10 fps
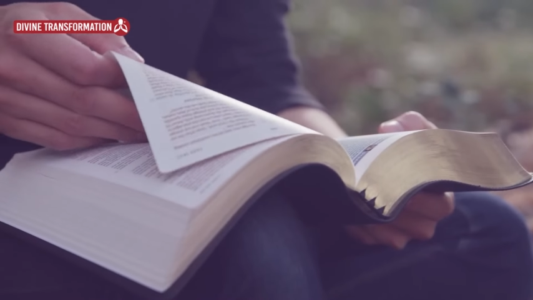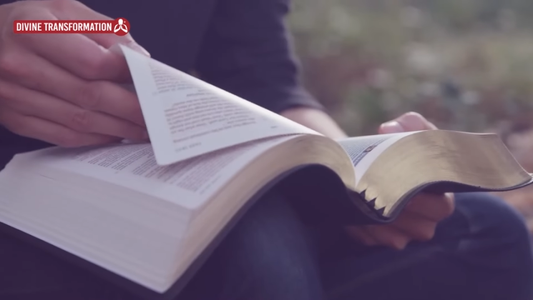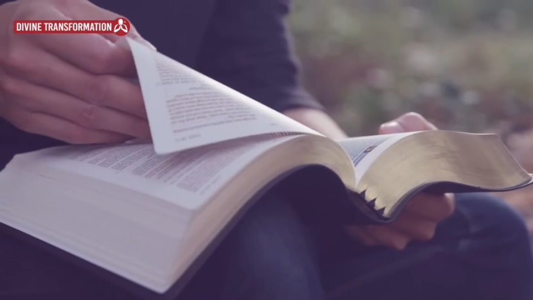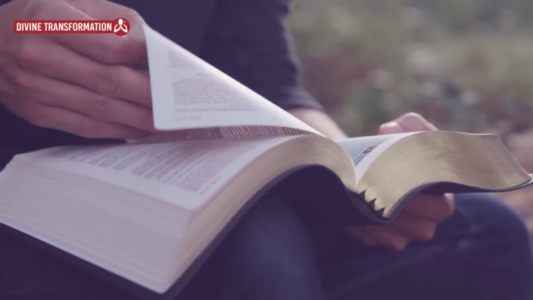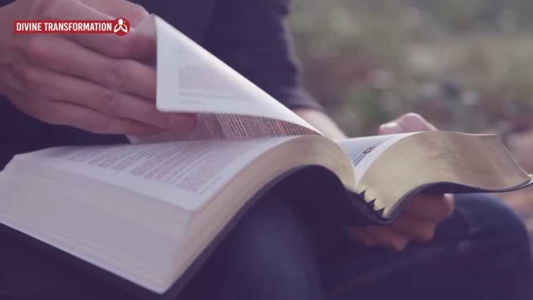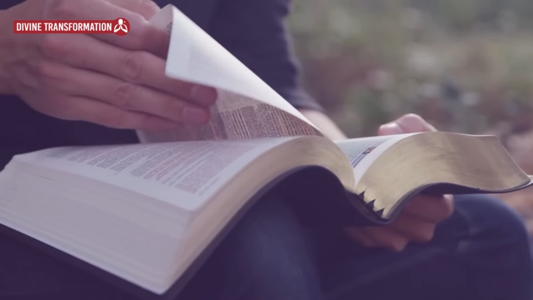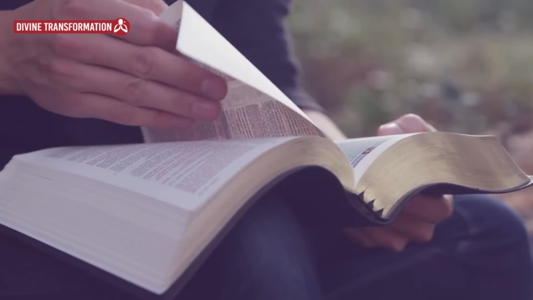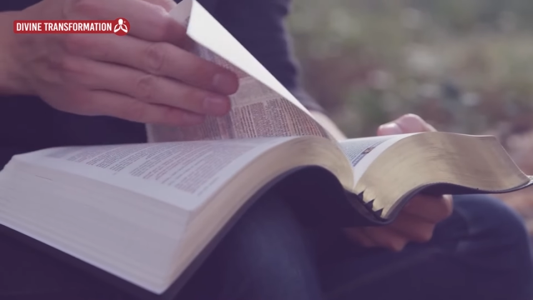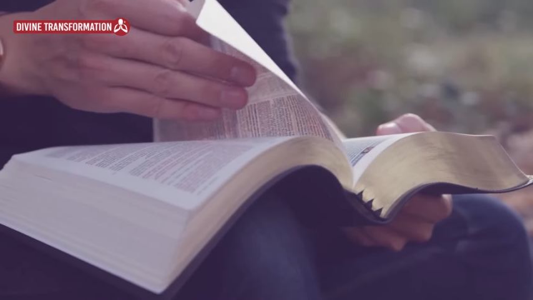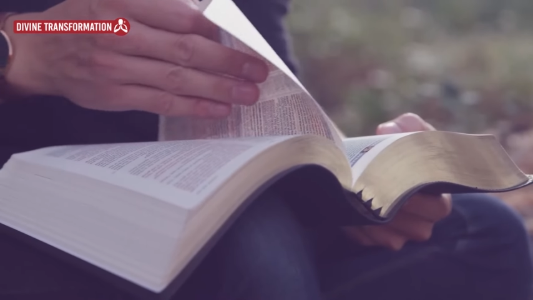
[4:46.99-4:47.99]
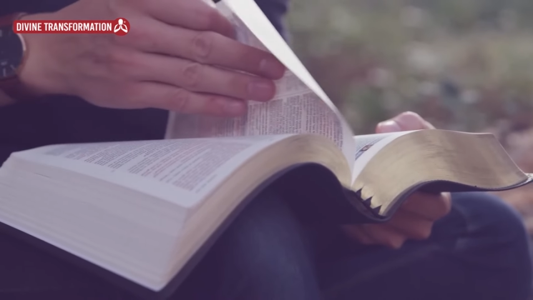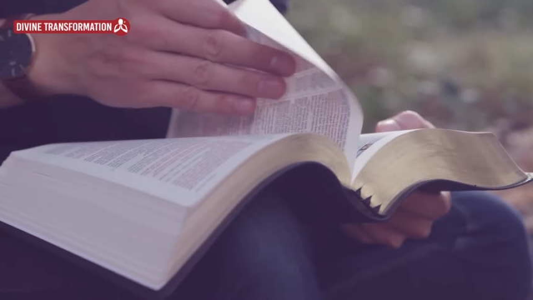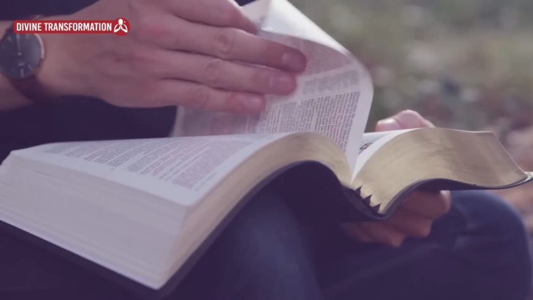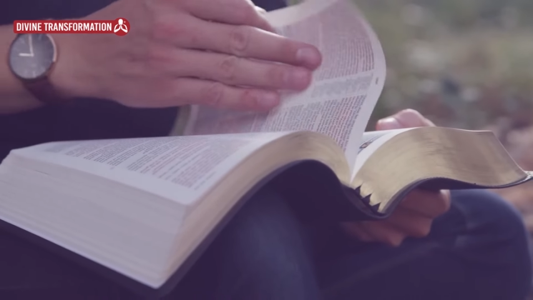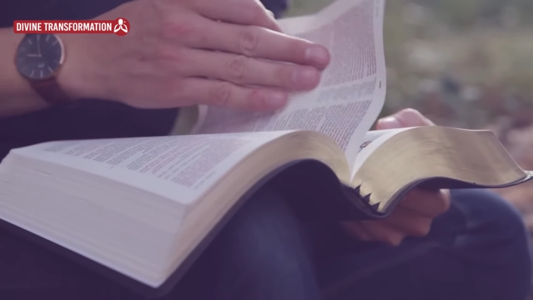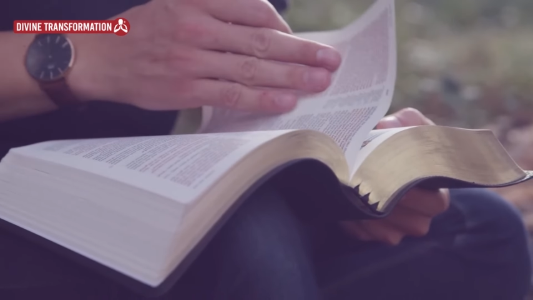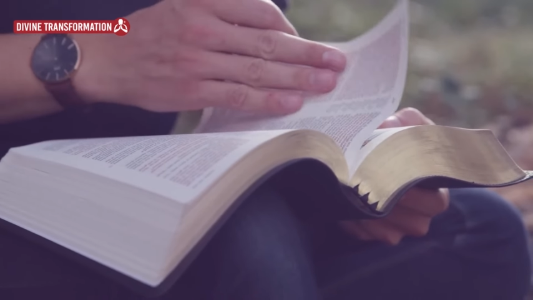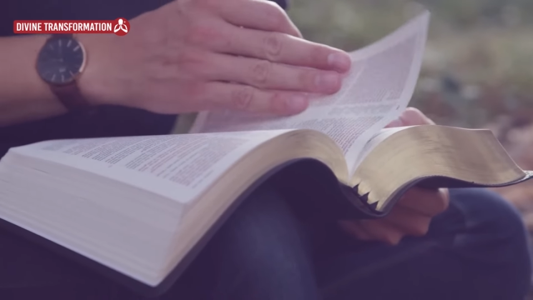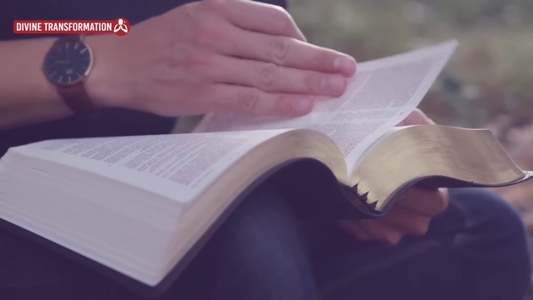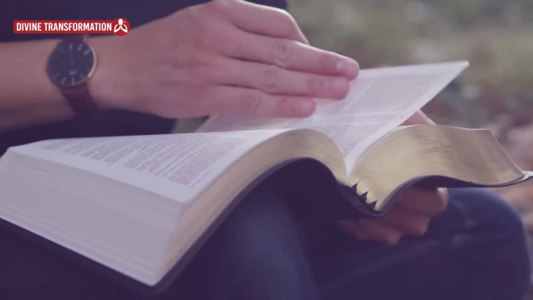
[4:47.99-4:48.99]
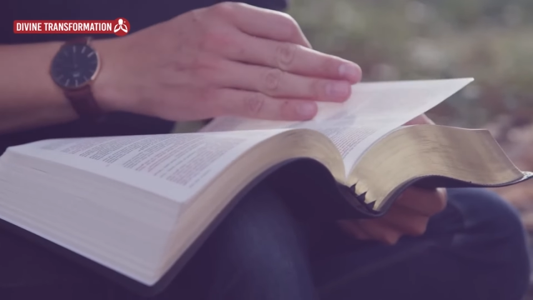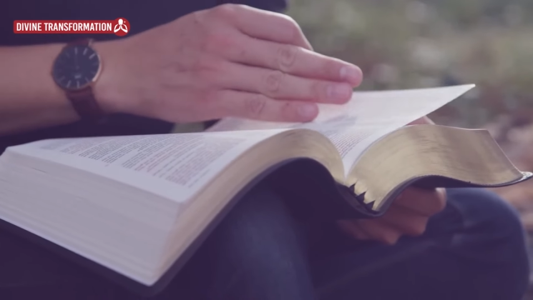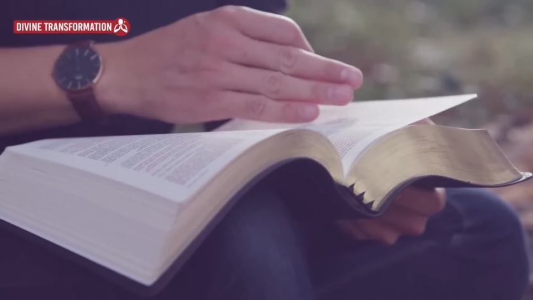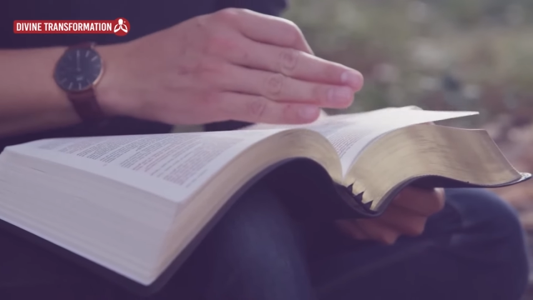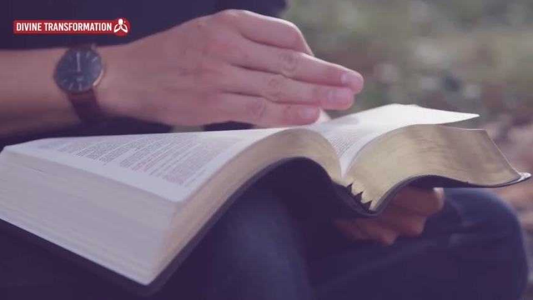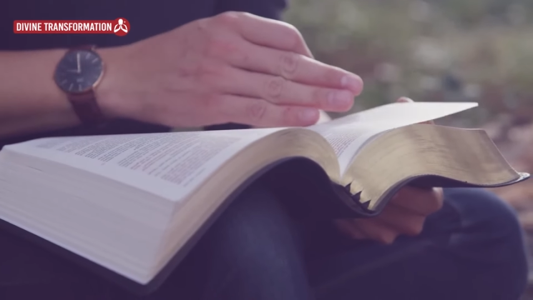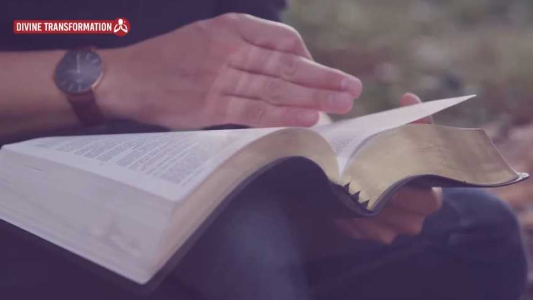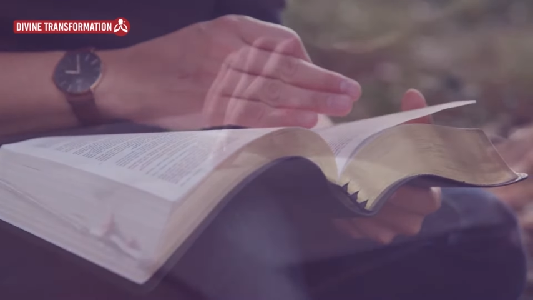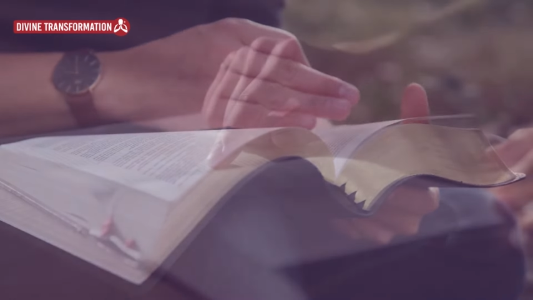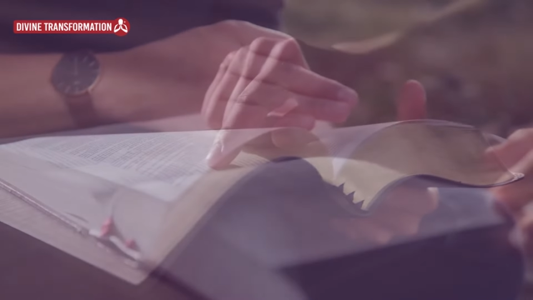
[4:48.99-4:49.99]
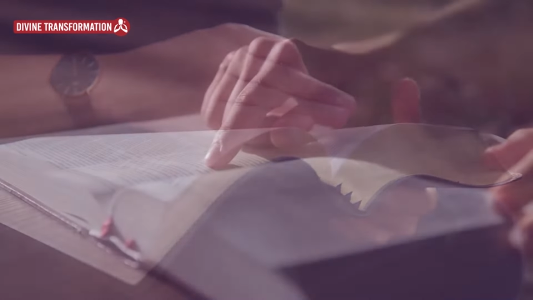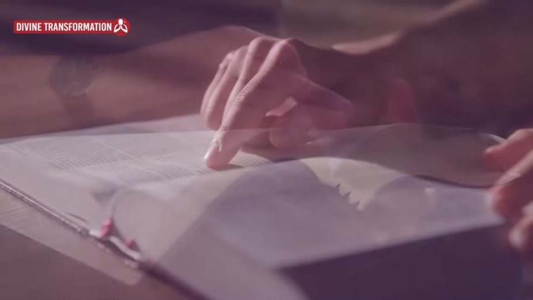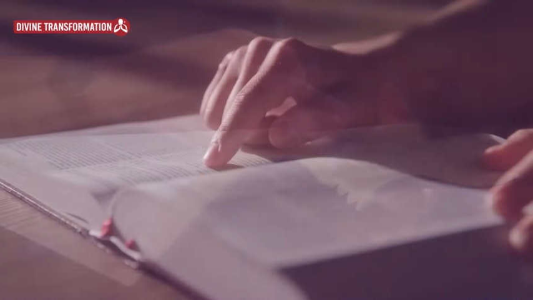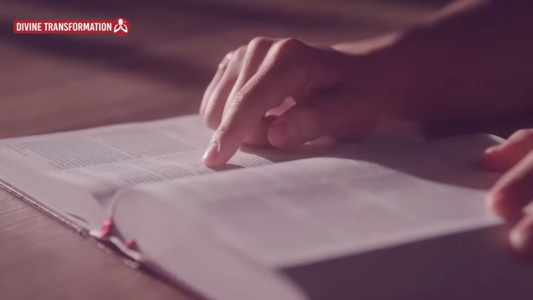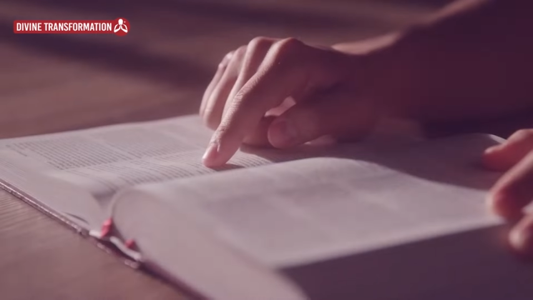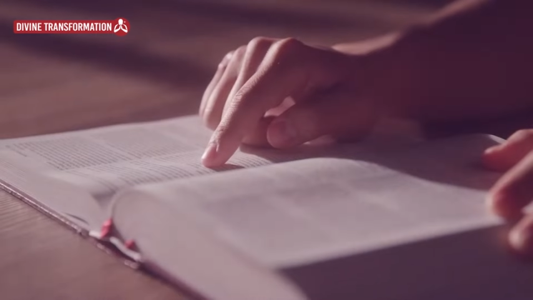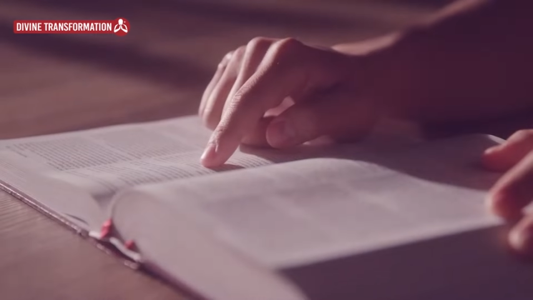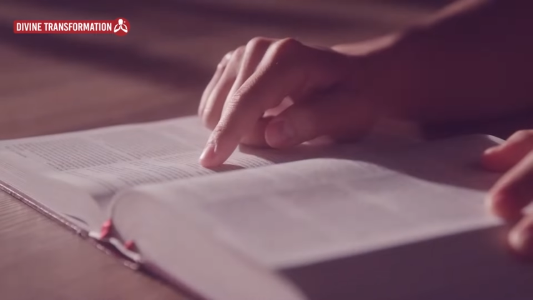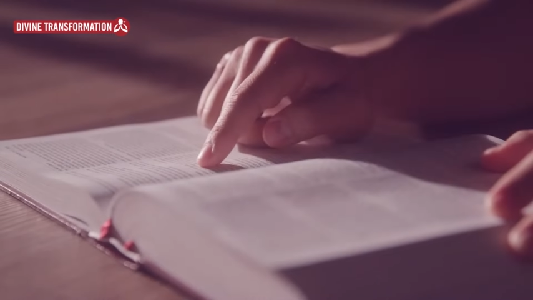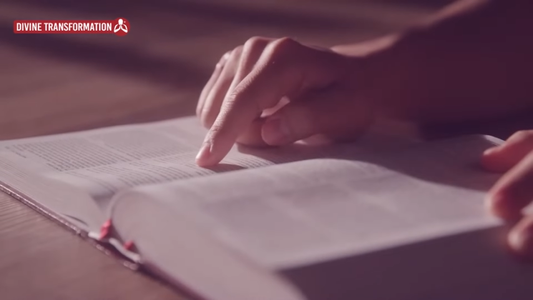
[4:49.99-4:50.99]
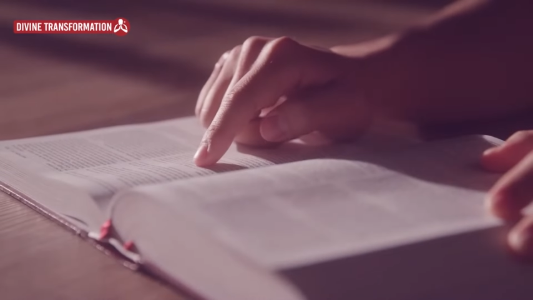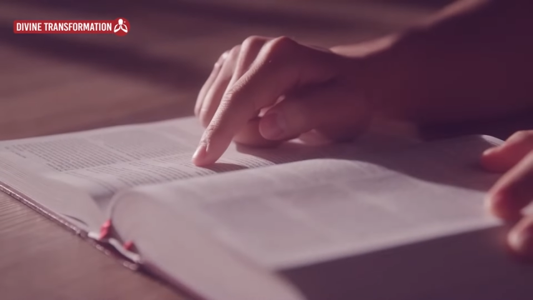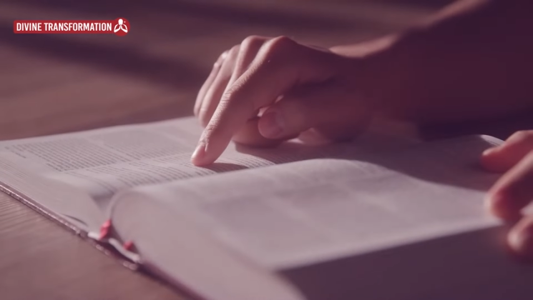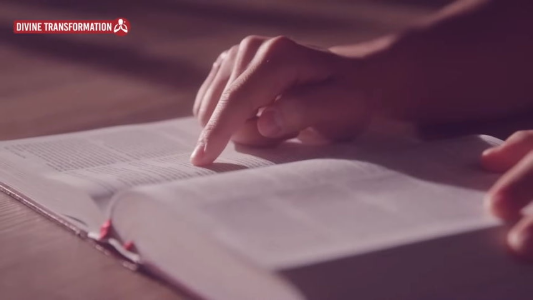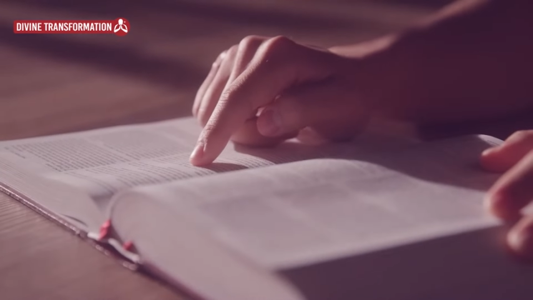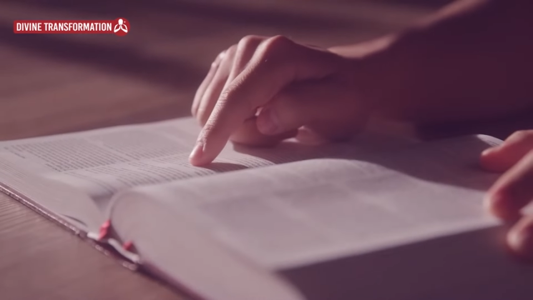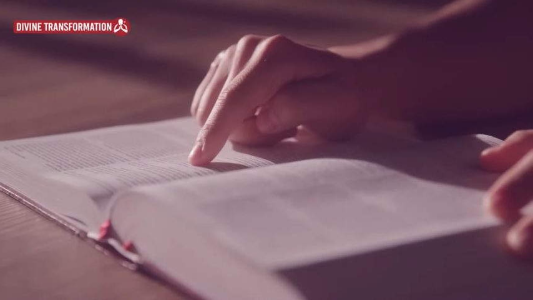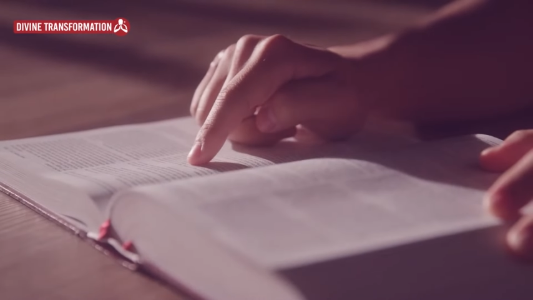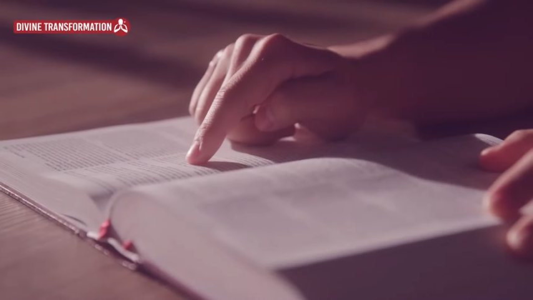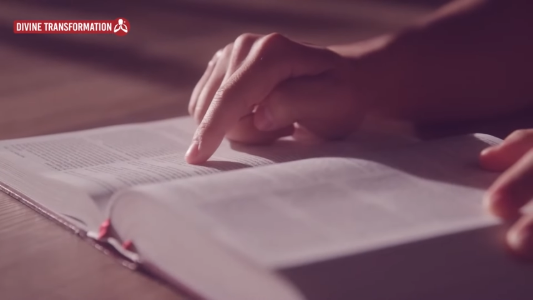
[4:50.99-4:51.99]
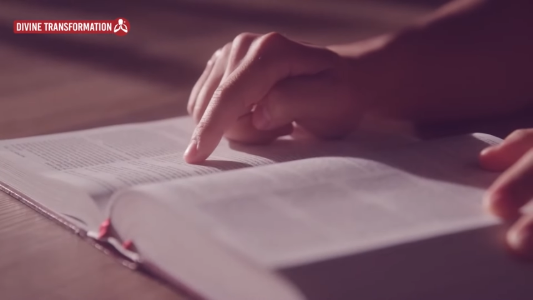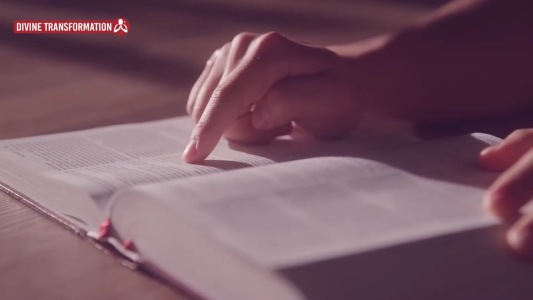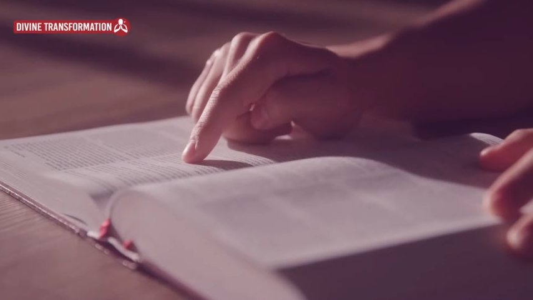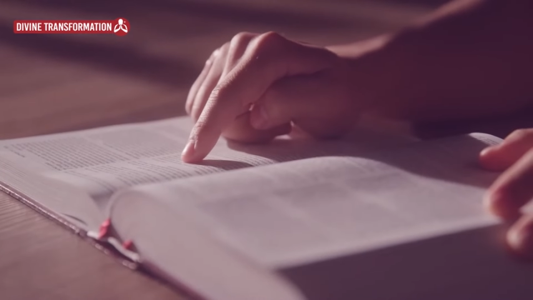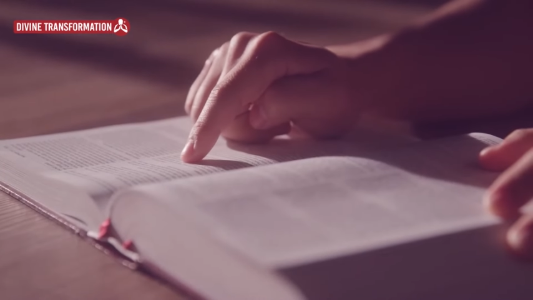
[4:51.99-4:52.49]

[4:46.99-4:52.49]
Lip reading: Nobody's mouth can be seen.